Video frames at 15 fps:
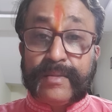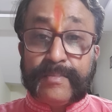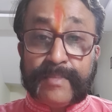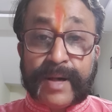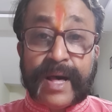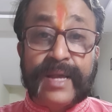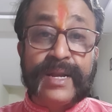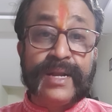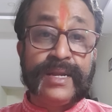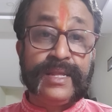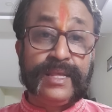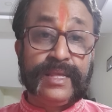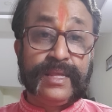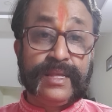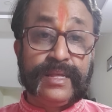
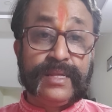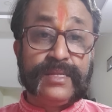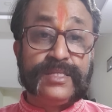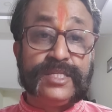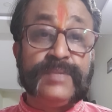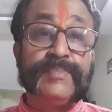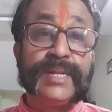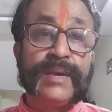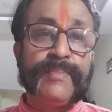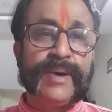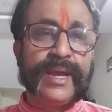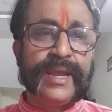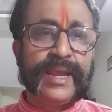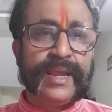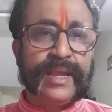Maharani
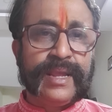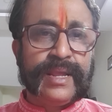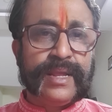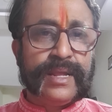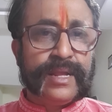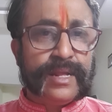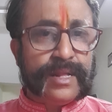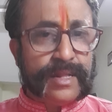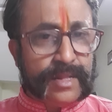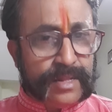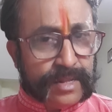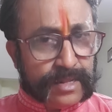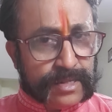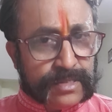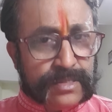Chimnabai
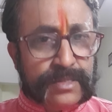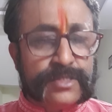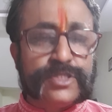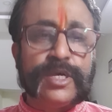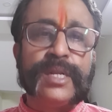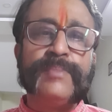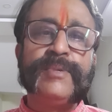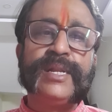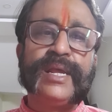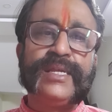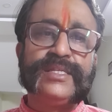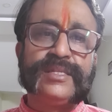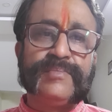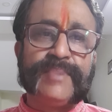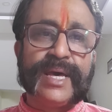
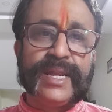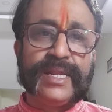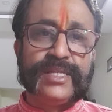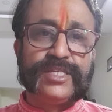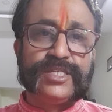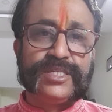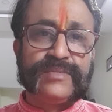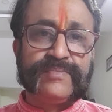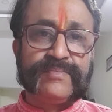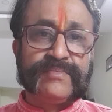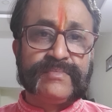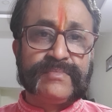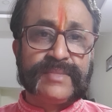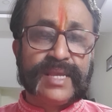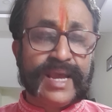solemnized the marriage
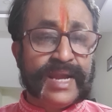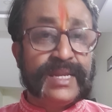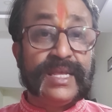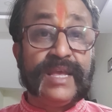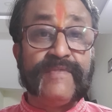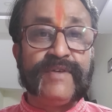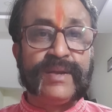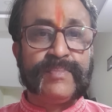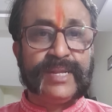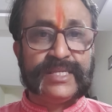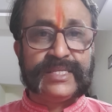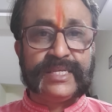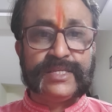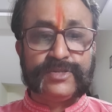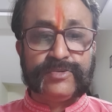and gave her
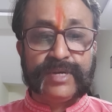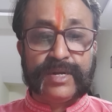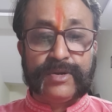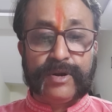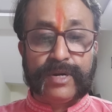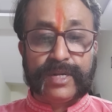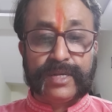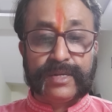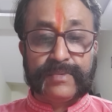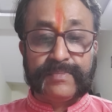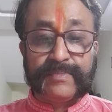blessings to her daughter.